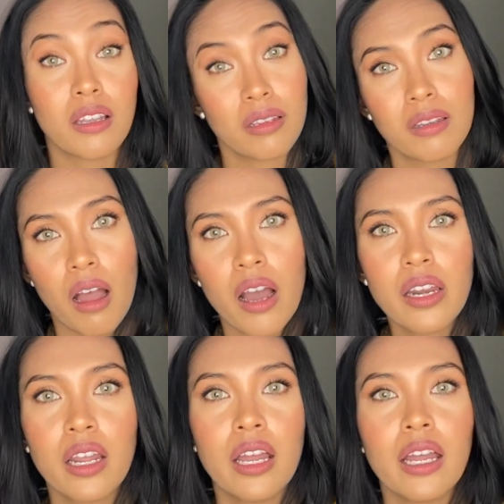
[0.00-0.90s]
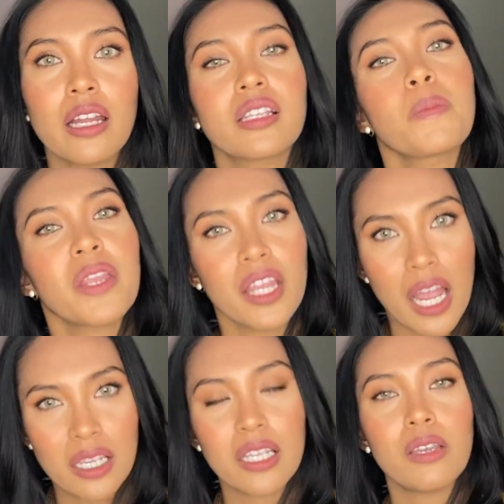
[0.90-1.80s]
It's not. It's something
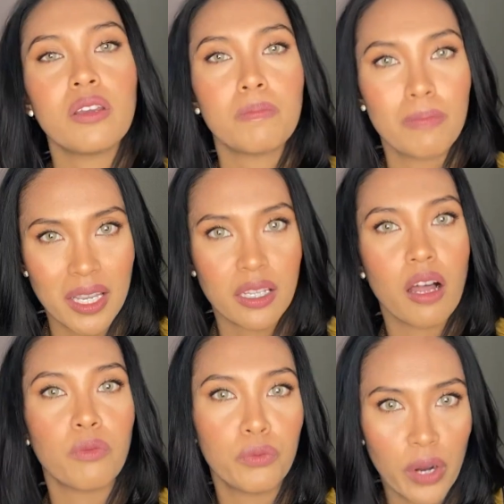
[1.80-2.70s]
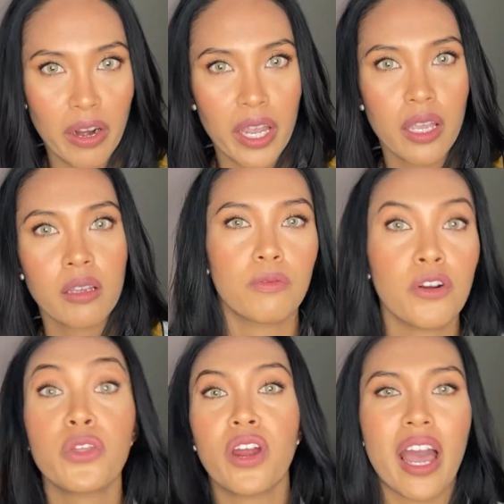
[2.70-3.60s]
that I see myself wearing
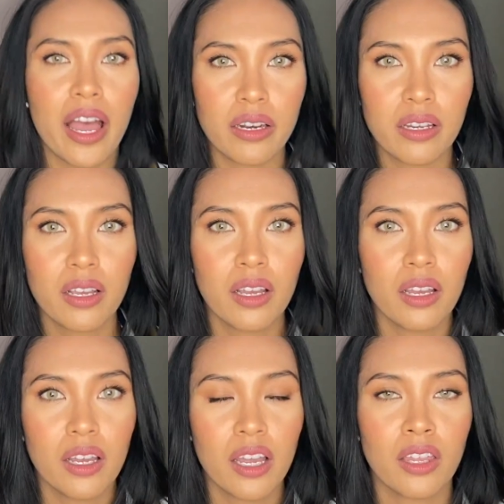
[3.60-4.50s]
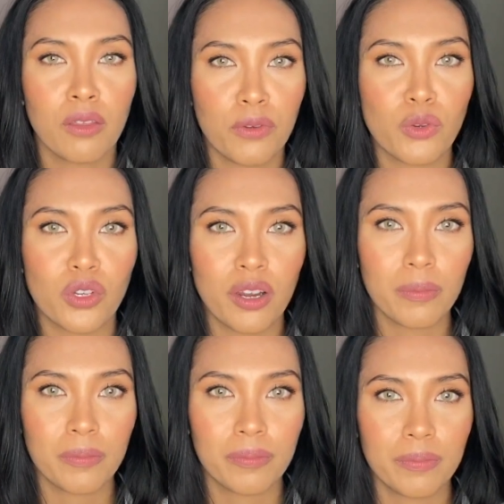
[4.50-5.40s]
further ahead in the future.
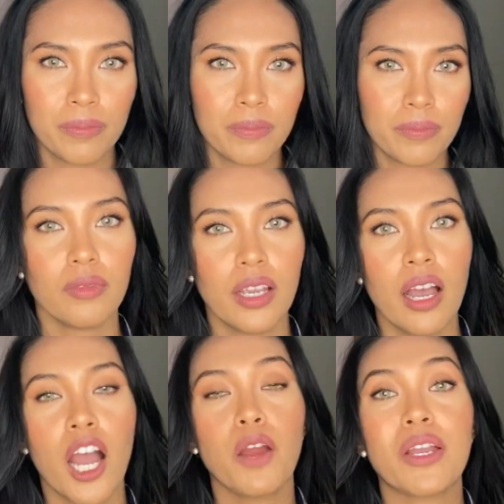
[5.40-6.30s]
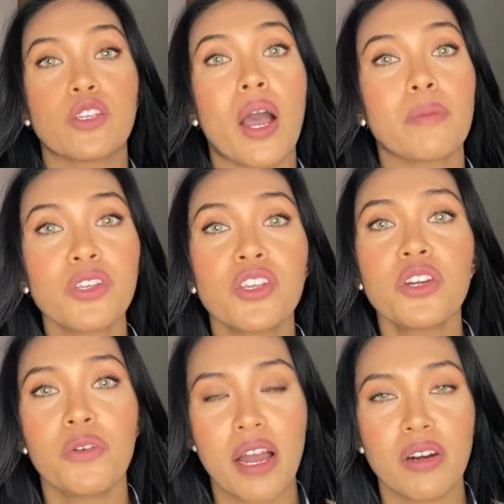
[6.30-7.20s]
All right, so I'm just
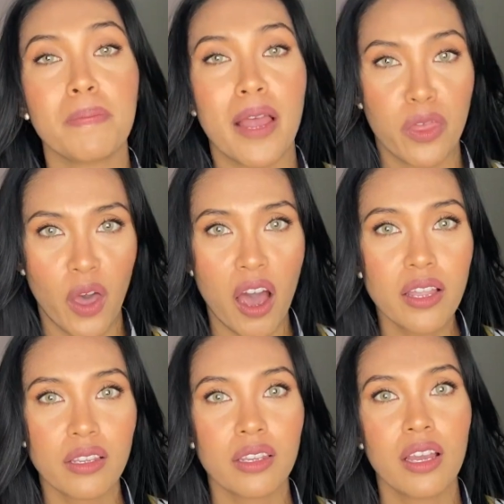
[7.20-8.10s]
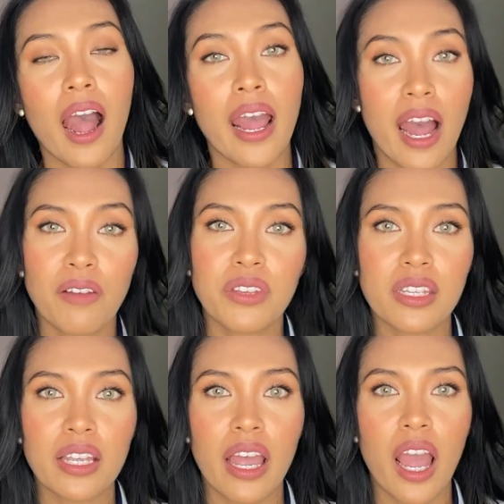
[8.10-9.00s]
gonna round up my thoughts. I have to
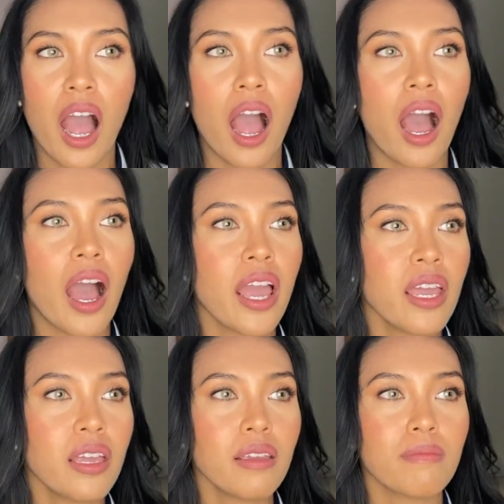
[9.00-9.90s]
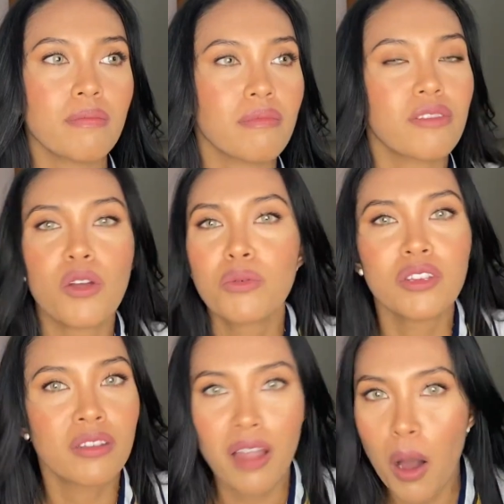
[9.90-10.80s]
say, there
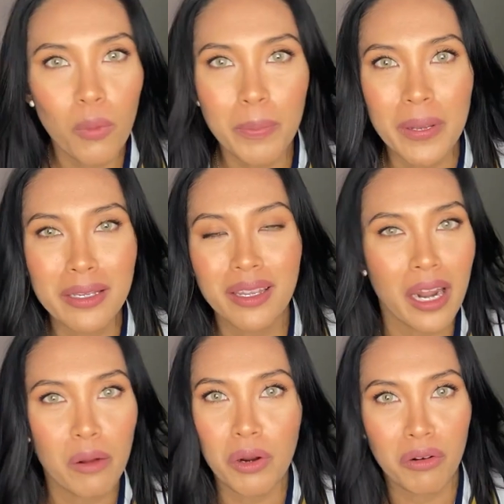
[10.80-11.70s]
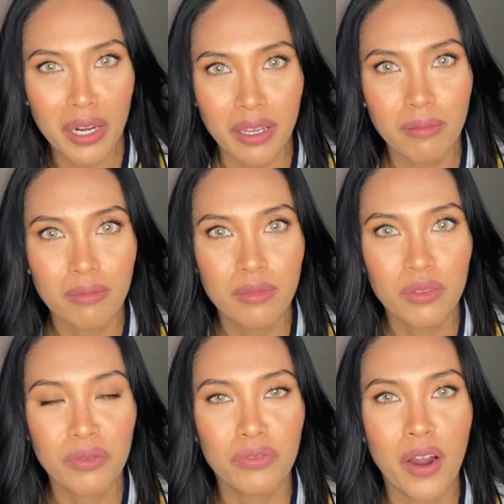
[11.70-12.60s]
was not one piece that I regretted
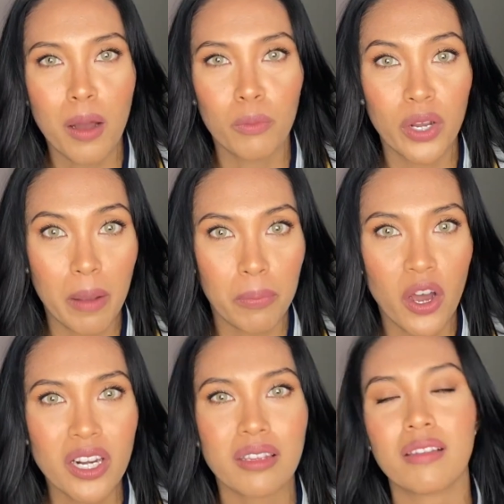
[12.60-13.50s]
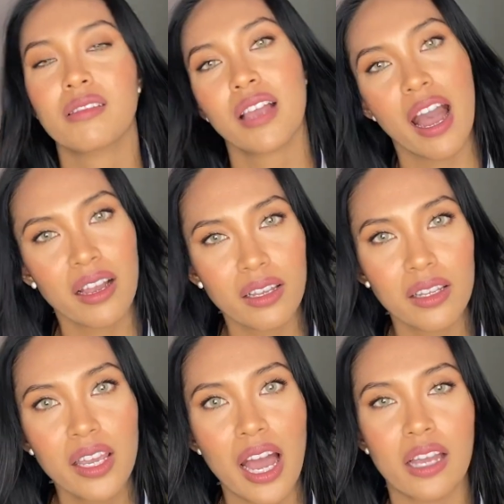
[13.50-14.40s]
from what I bought. It's
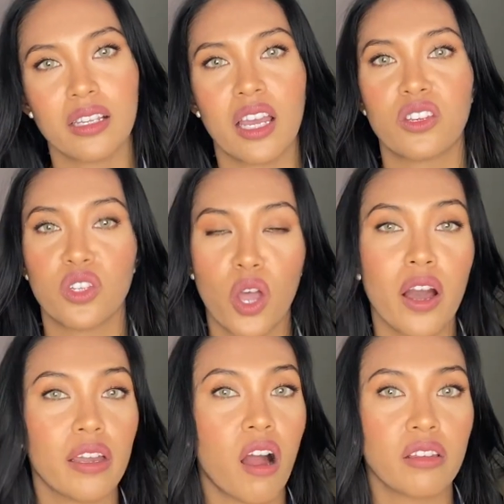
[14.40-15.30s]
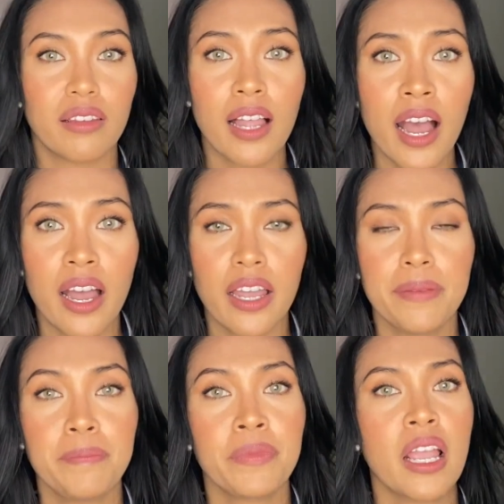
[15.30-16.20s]
exactly as I saw it
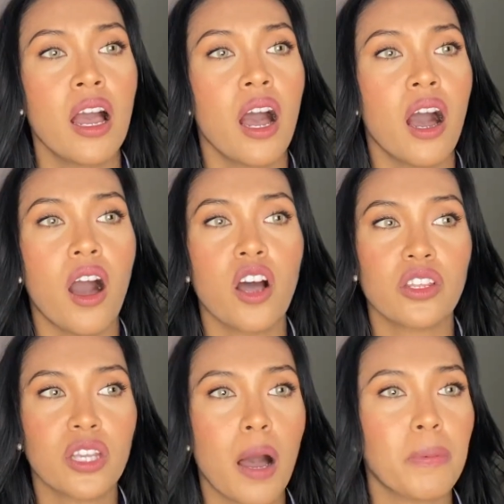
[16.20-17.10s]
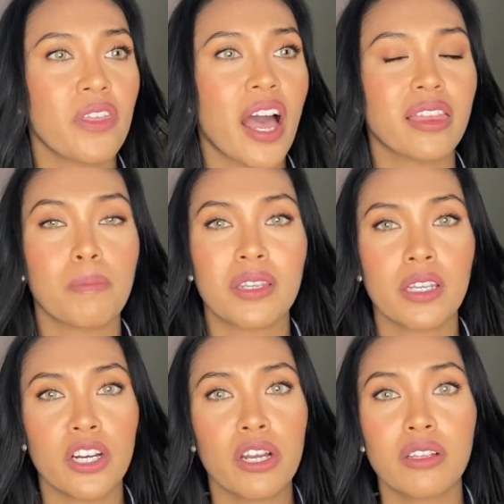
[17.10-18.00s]
online. On top of that, the
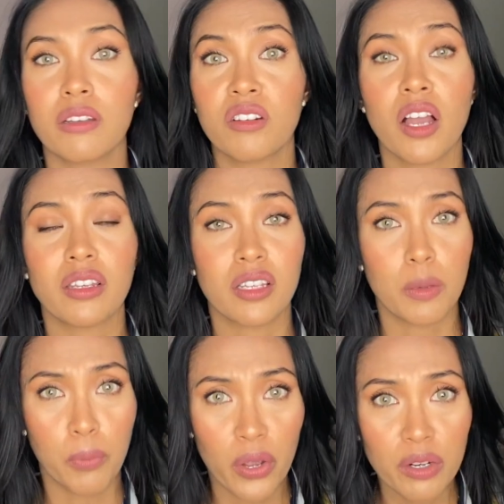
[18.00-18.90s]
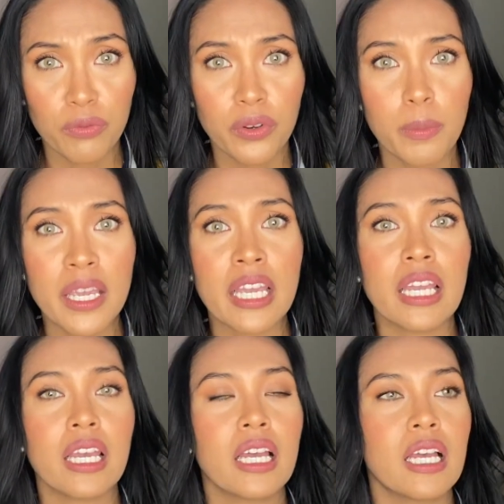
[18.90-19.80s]
material did not disappoint for
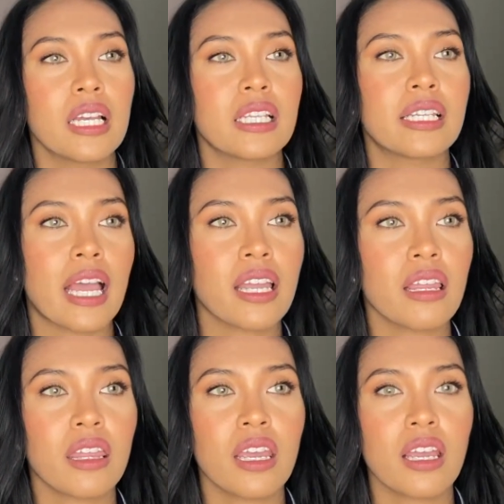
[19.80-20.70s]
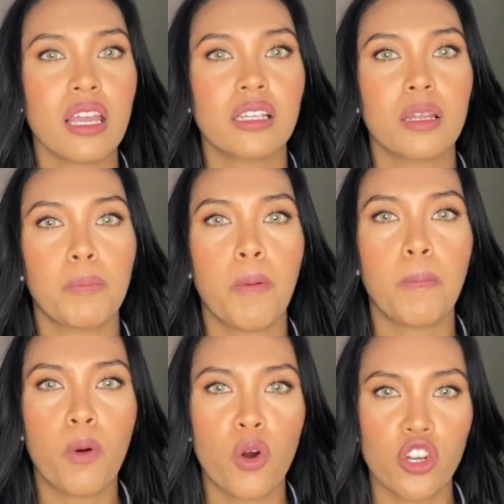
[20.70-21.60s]
me. Second thing is the
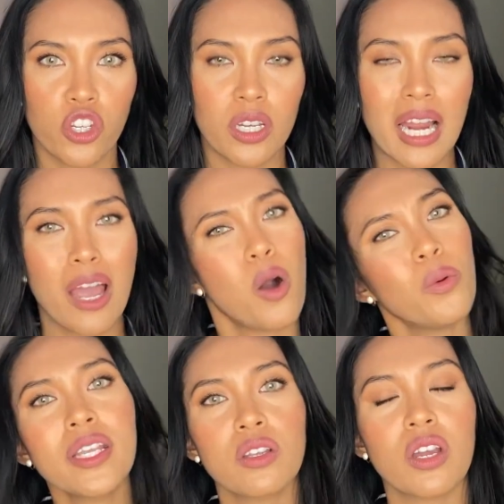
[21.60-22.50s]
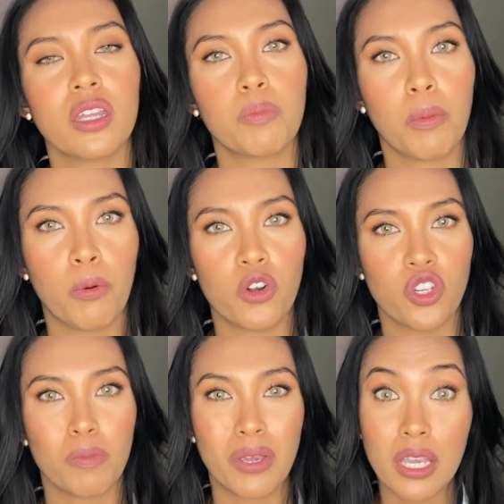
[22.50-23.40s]
proportion. I always look at the
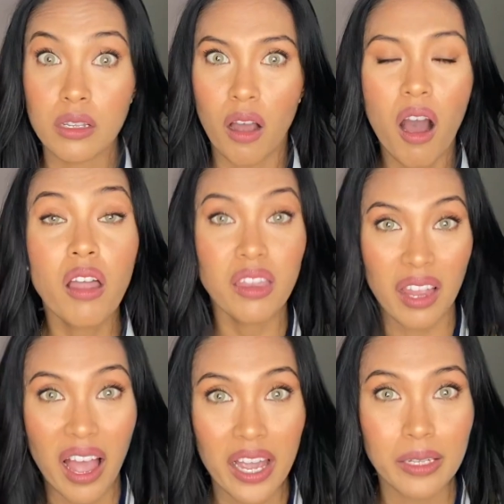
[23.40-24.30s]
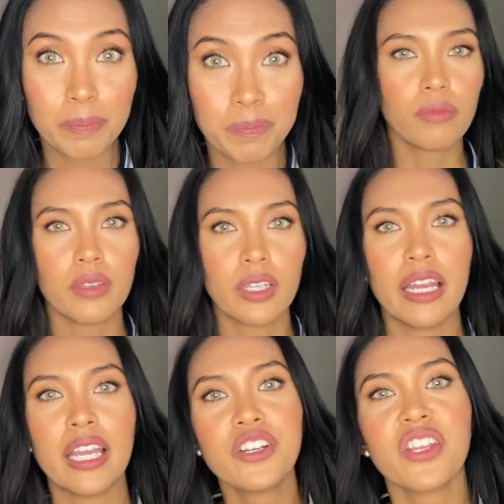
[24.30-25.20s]
proportion because online,
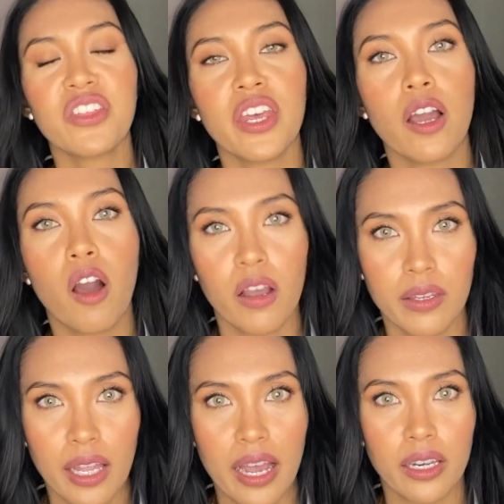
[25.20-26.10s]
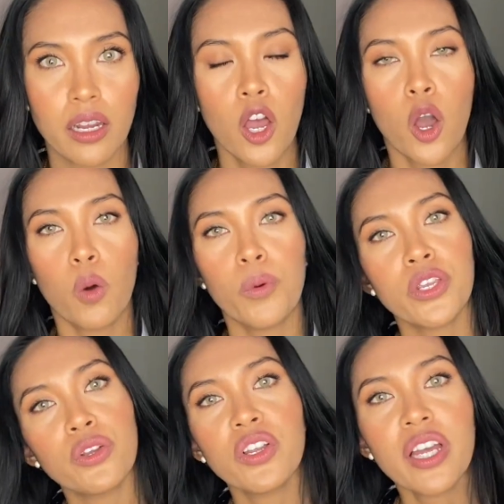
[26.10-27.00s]
here's the thing online. When
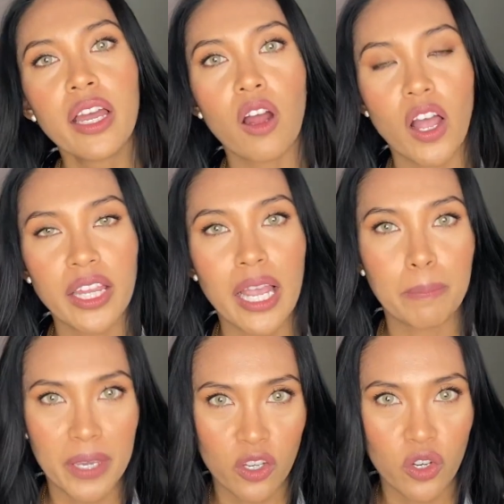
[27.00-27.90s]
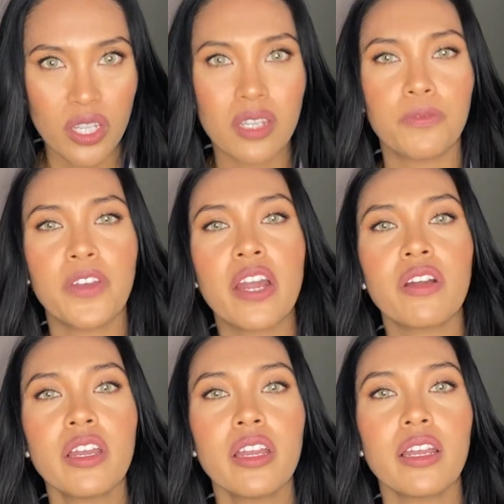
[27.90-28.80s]
you look at online pictures, it's
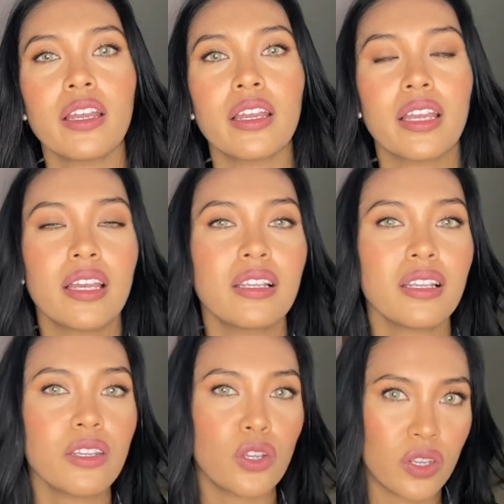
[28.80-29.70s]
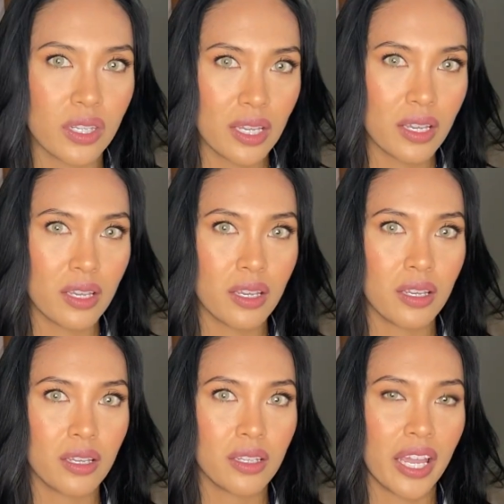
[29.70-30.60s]
very easy to
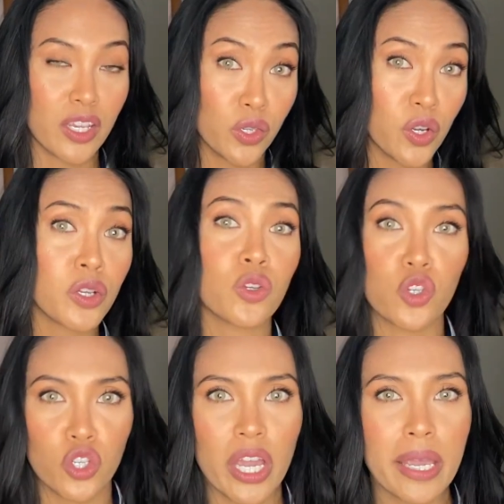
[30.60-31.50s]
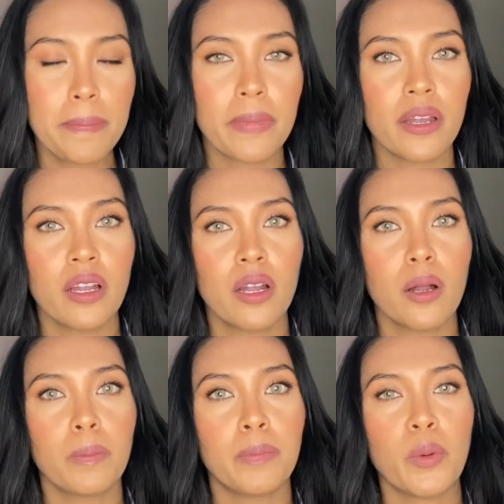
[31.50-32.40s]
see like a certain shape,
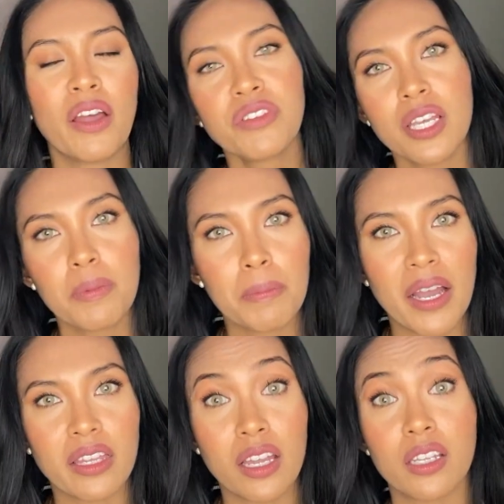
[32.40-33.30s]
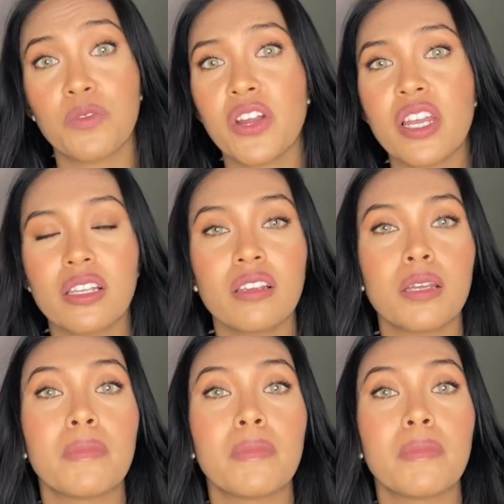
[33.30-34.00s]
but we have to keep in mind that it's very easy to